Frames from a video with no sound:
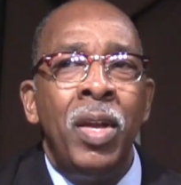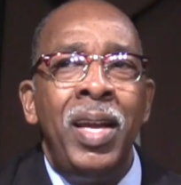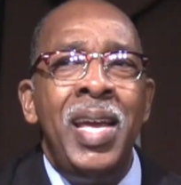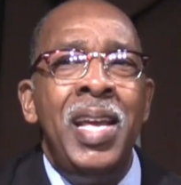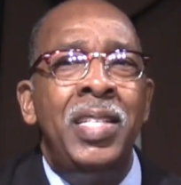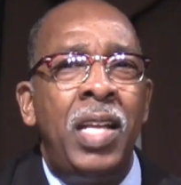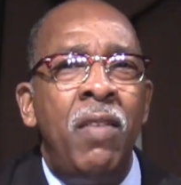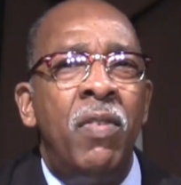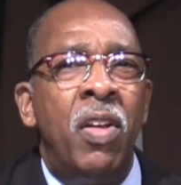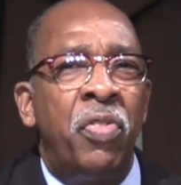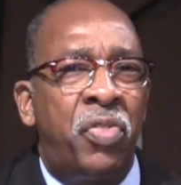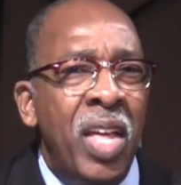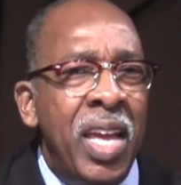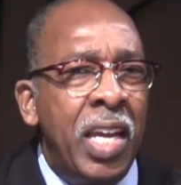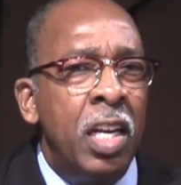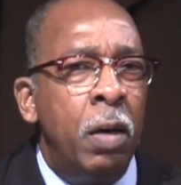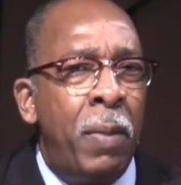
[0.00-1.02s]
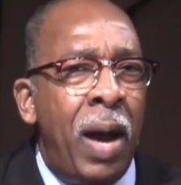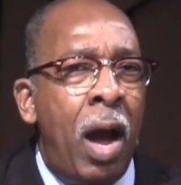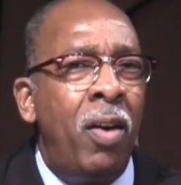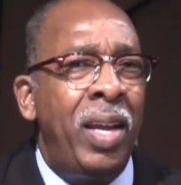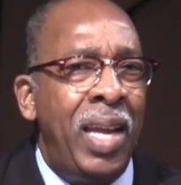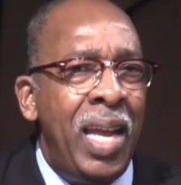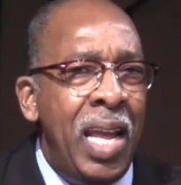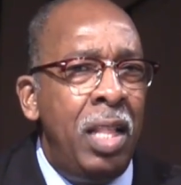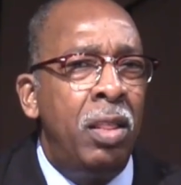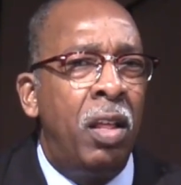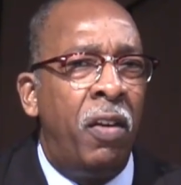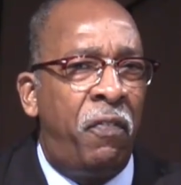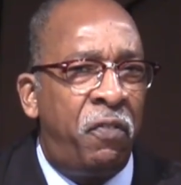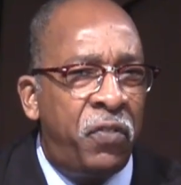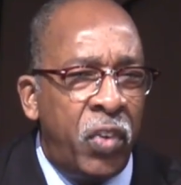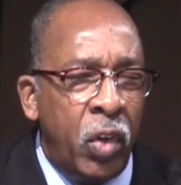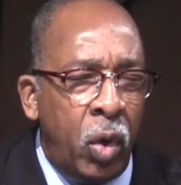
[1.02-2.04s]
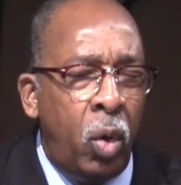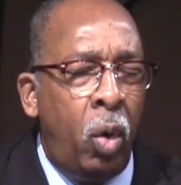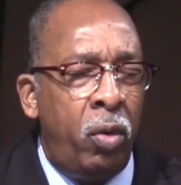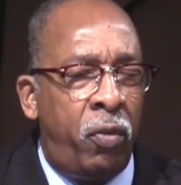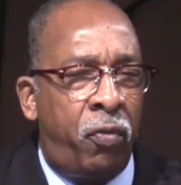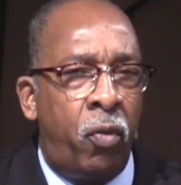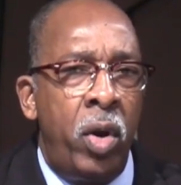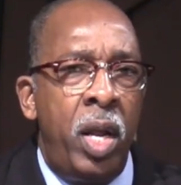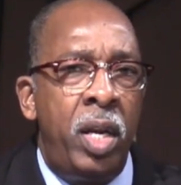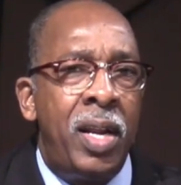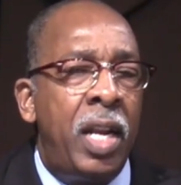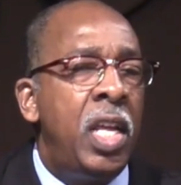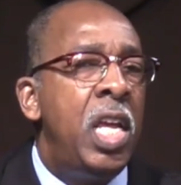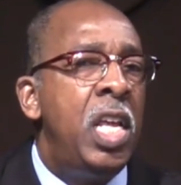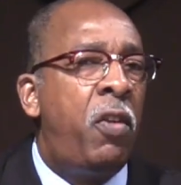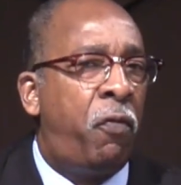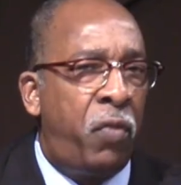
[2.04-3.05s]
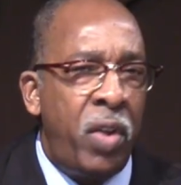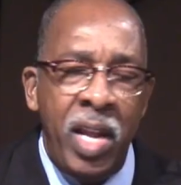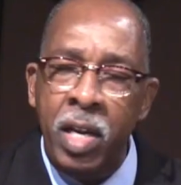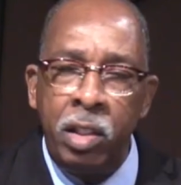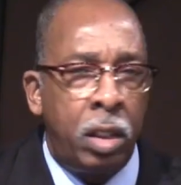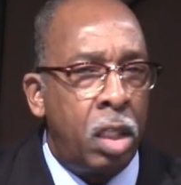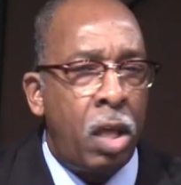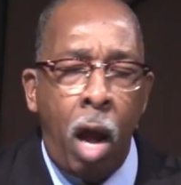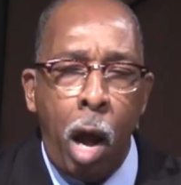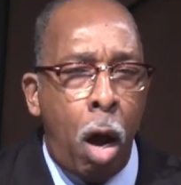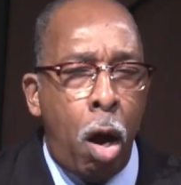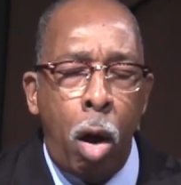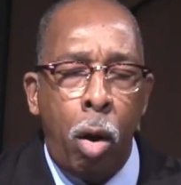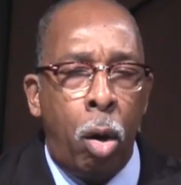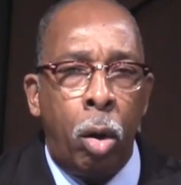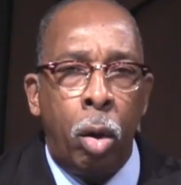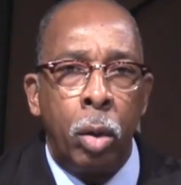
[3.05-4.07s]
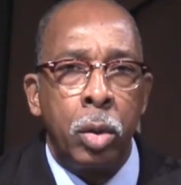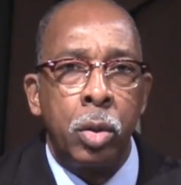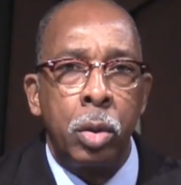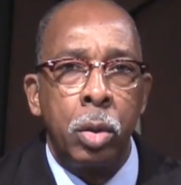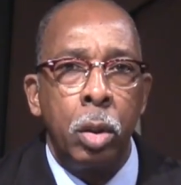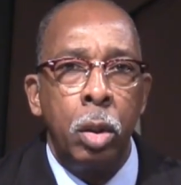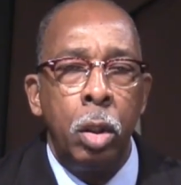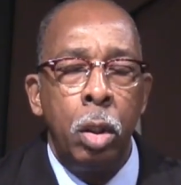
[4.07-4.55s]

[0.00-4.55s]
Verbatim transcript: he's even thinking about eating the food, friend, that he's feeding to the hogs.